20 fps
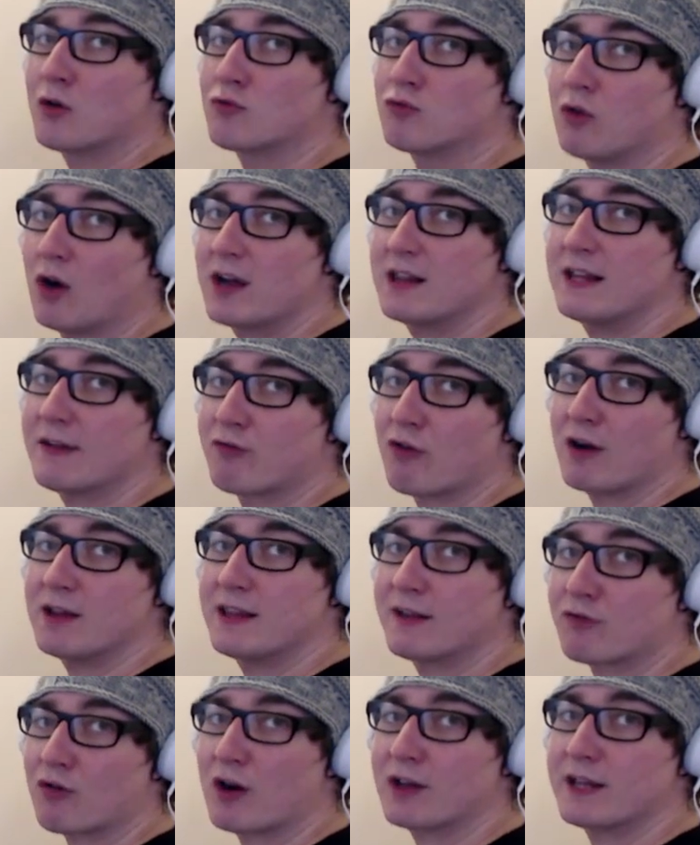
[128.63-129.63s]
Right, left,
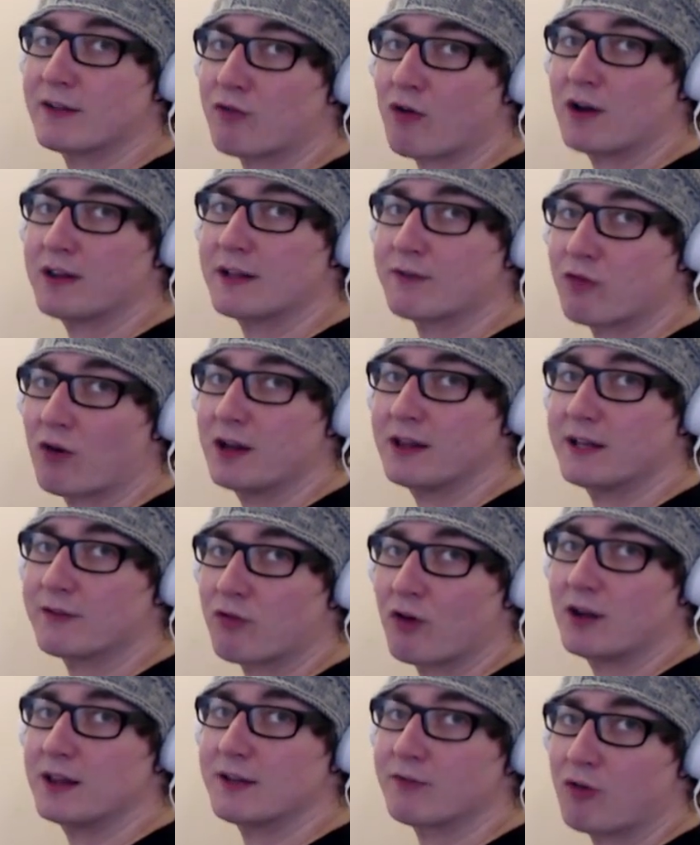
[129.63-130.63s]
right, left, right, left, right, left, right,
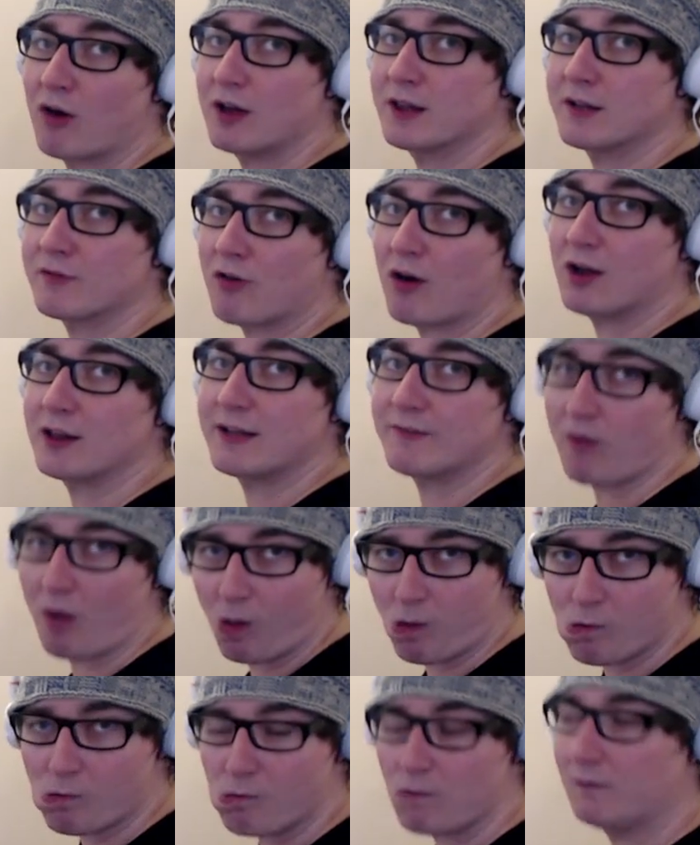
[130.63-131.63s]
left, right, left, right, left, right, left,
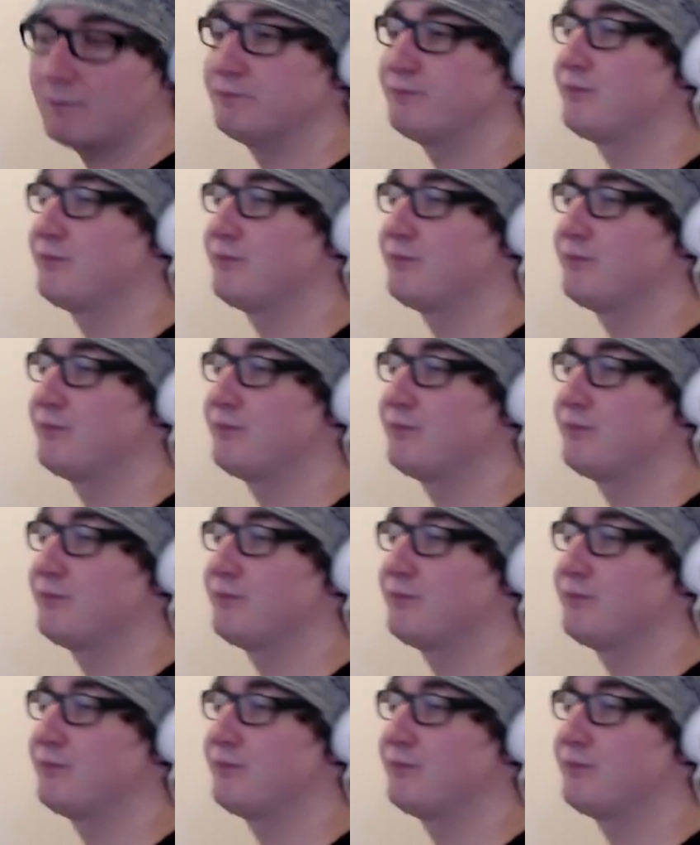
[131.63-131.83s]
oh.